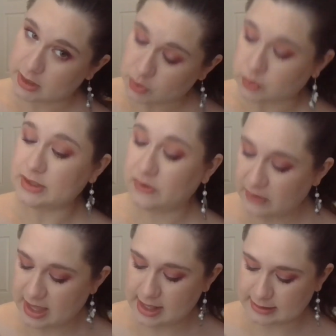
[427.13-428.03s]
good
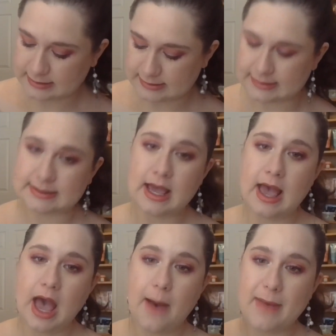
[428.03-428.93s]
things
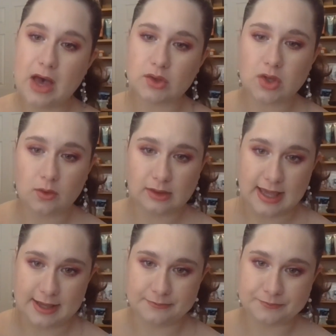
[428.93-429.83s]
about
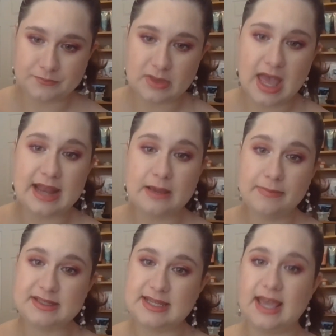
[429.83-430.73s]
Olay, and in
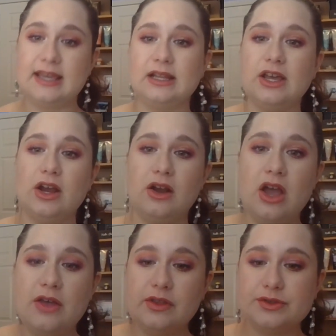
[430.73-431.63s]
particular,
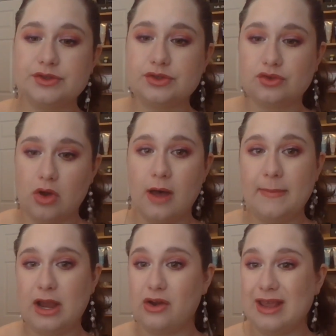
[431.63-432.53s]
the
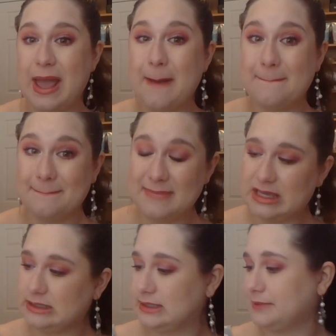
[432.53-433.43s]
strawberry
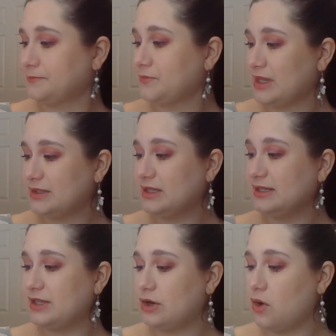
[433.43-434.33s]
mint. So this
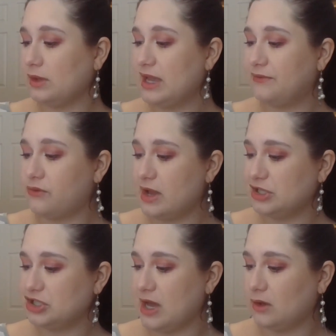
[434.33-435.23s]
is their Olay
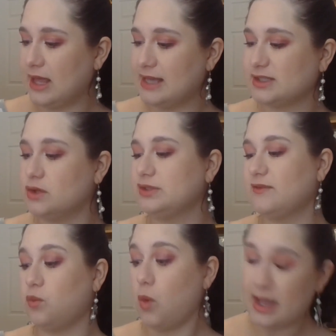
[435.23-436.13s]
Fresh Outlast Notes
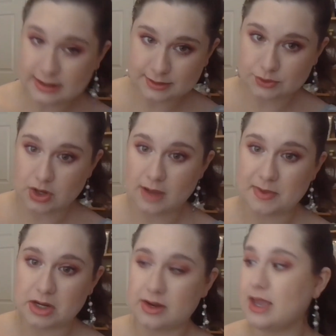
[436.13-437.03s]
of White
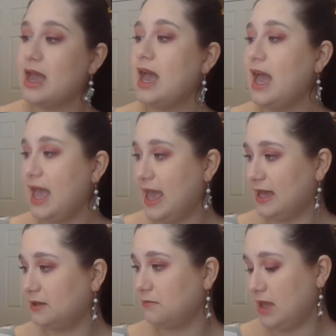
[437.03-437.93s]
Strawberry
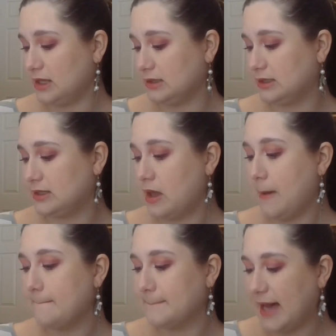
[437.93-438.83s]
and Mint
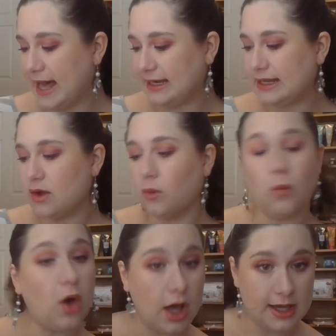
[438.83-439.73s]
Body
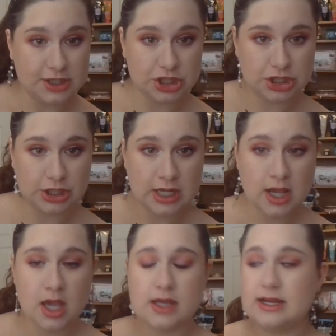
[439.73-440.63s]
Wash.
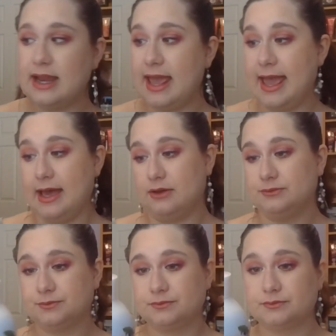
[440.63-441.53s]
Now,
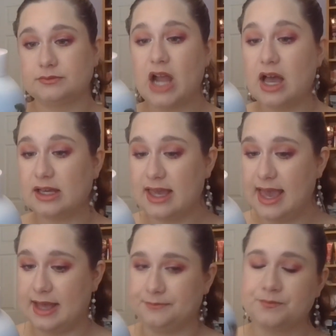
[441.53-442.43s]

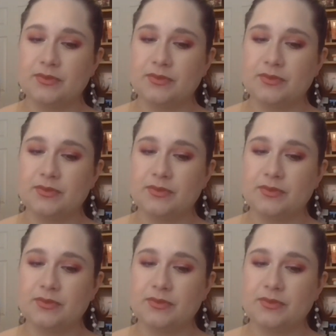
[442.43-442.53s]
again,